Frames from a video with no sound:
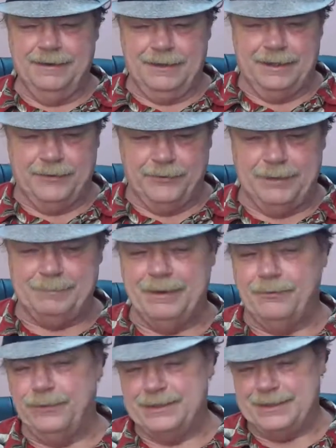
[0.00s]

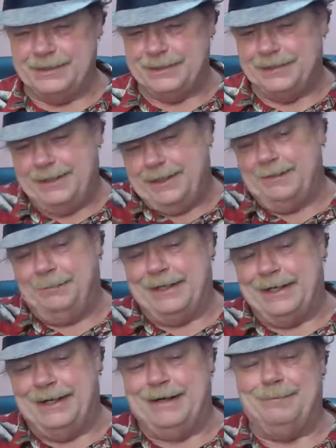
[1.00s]
equipment, which isn't terribly
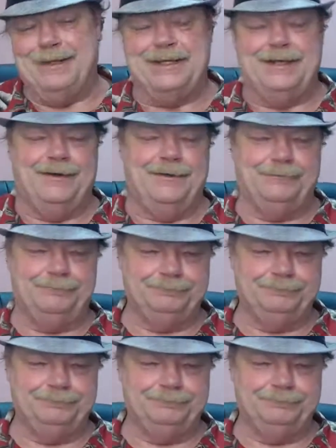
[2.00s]
common here.